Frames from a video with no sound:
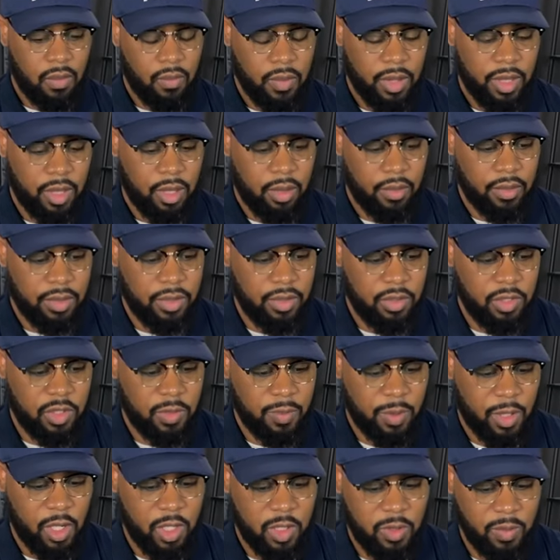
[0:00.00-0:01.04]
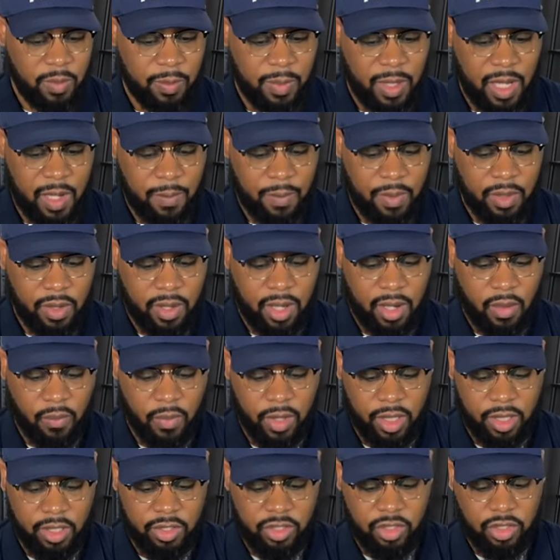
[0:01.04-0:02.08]
We're going to use parchment paper and
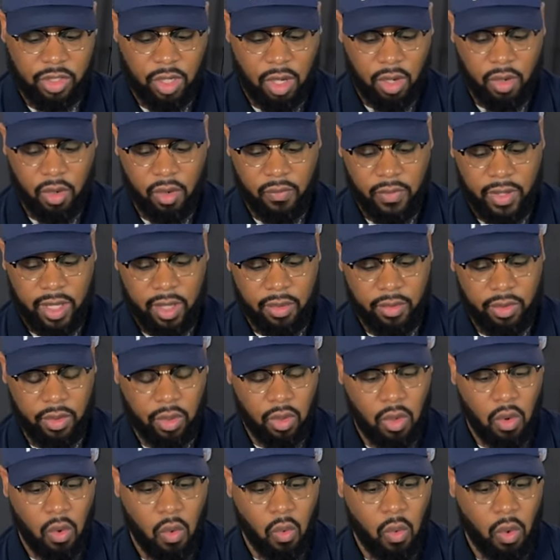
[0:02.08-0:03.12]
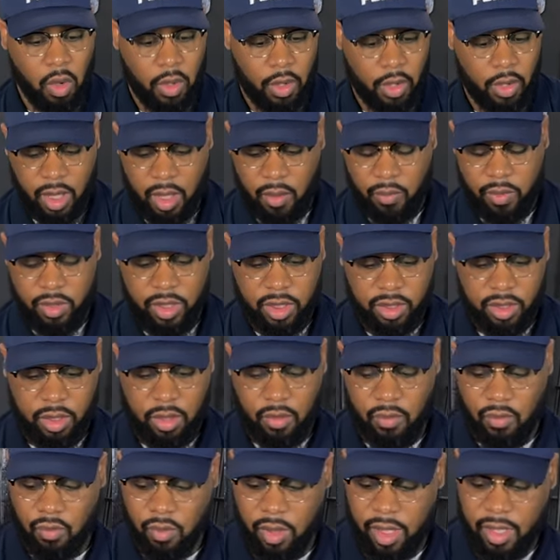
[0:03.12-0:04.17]
we're gonna start over here in the corner. We're just
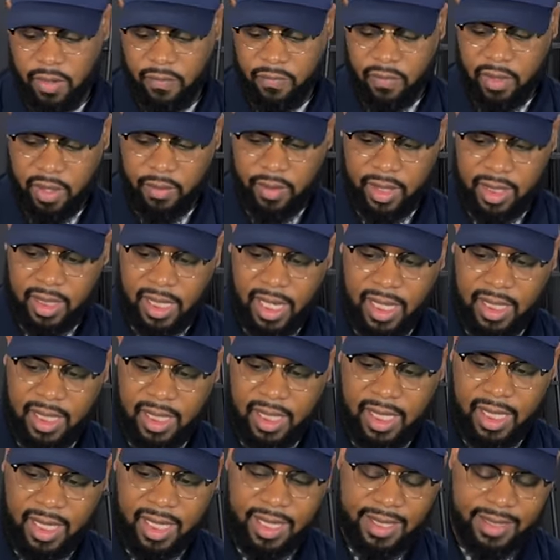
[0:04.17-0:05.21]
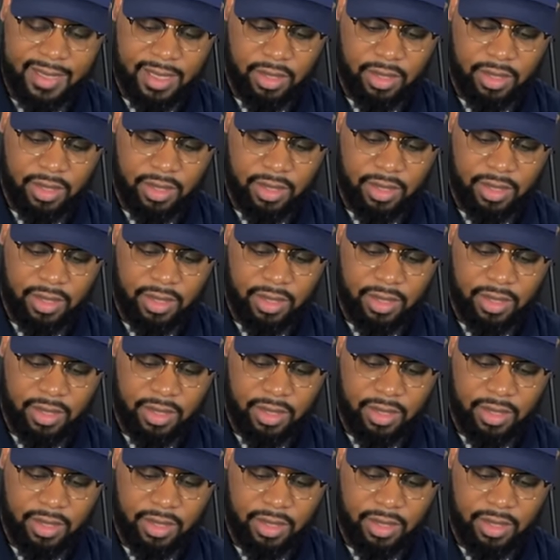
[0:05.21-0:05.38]
gonna run it very lightly. Again, it's on